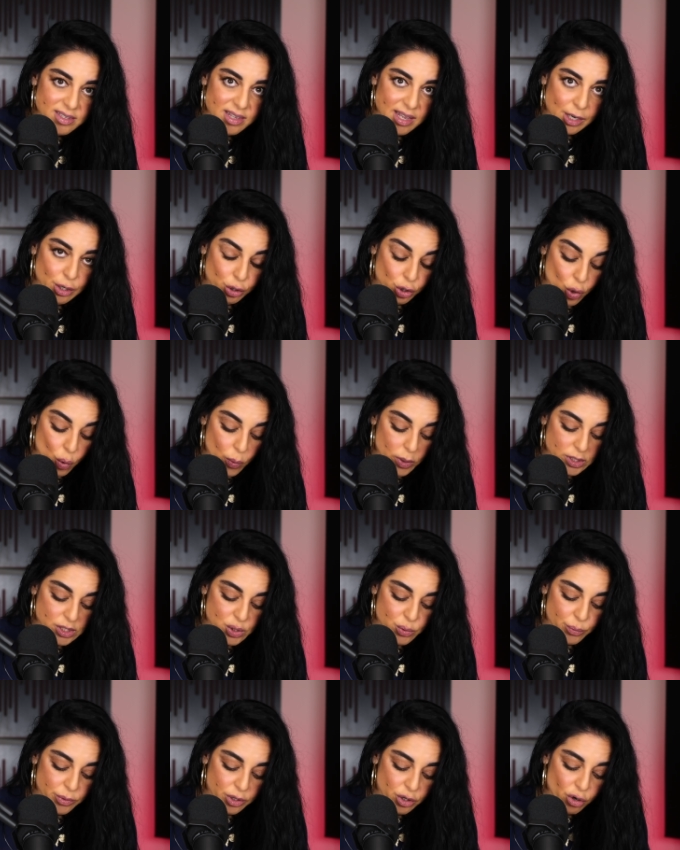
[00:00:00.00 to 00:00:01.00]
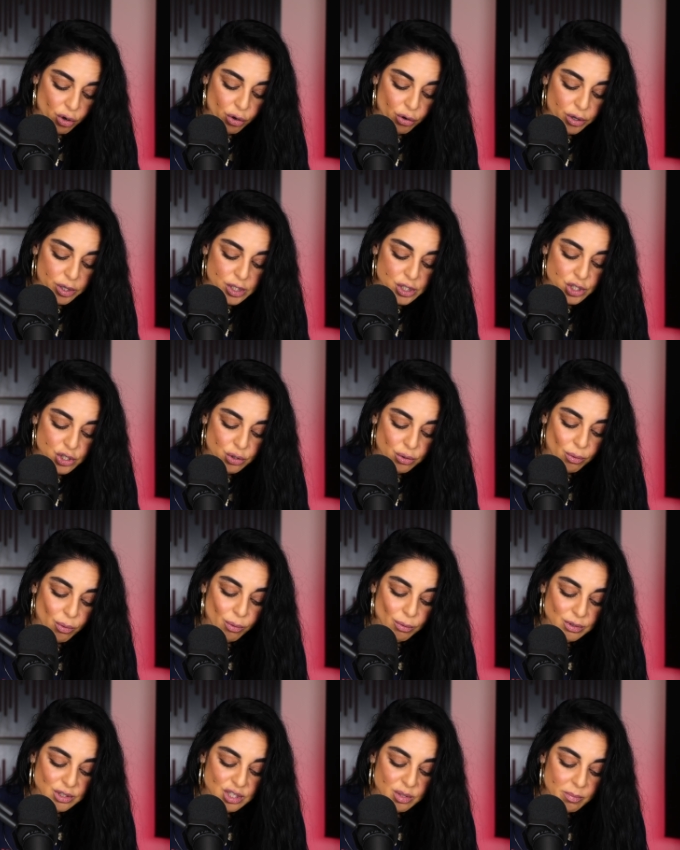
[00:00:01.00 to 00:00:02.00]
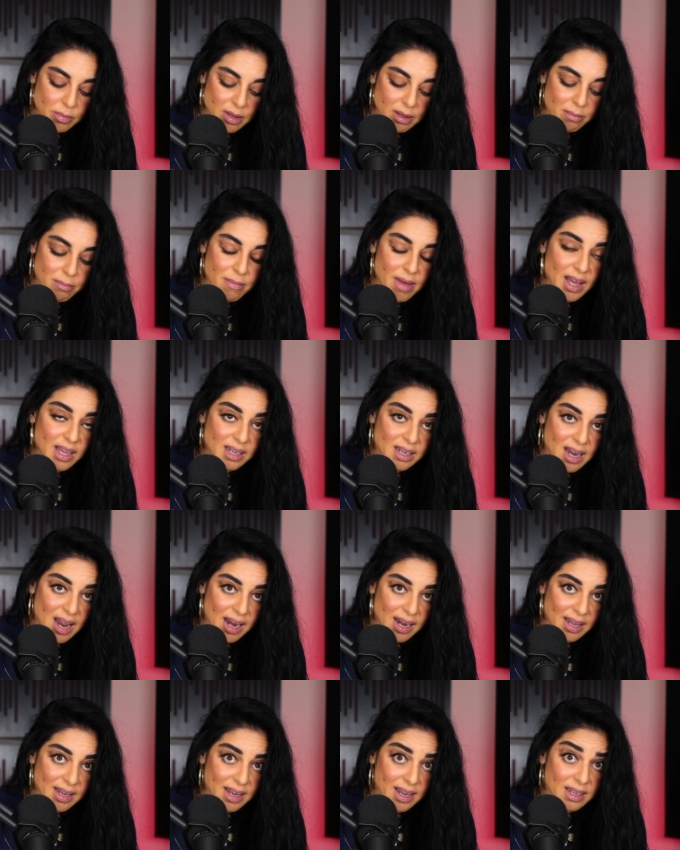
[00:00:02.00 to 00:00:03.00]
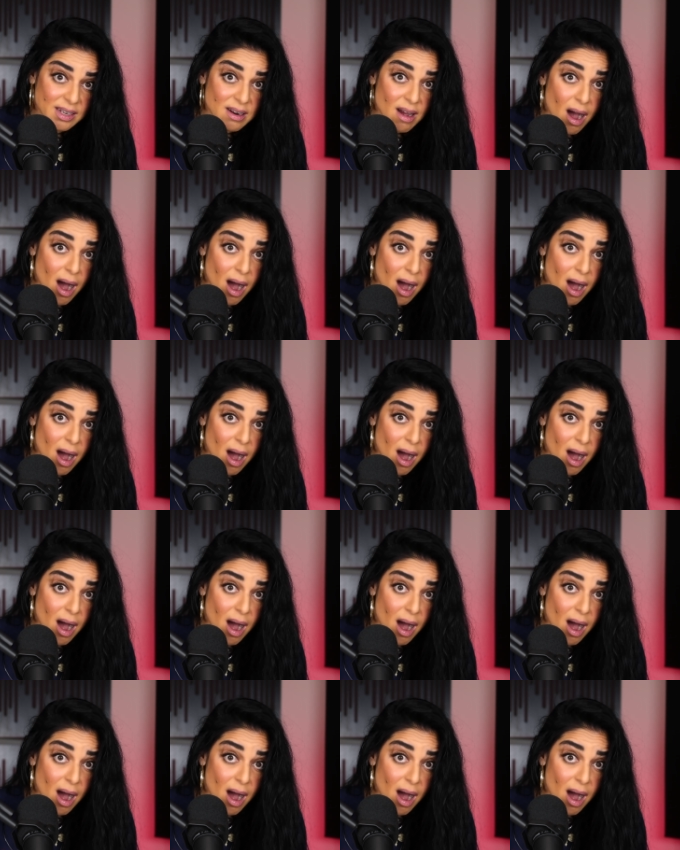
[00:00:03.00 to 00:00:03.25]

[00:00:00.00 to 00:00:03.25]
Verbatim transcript: that are going to encourage your ultimate magnetic and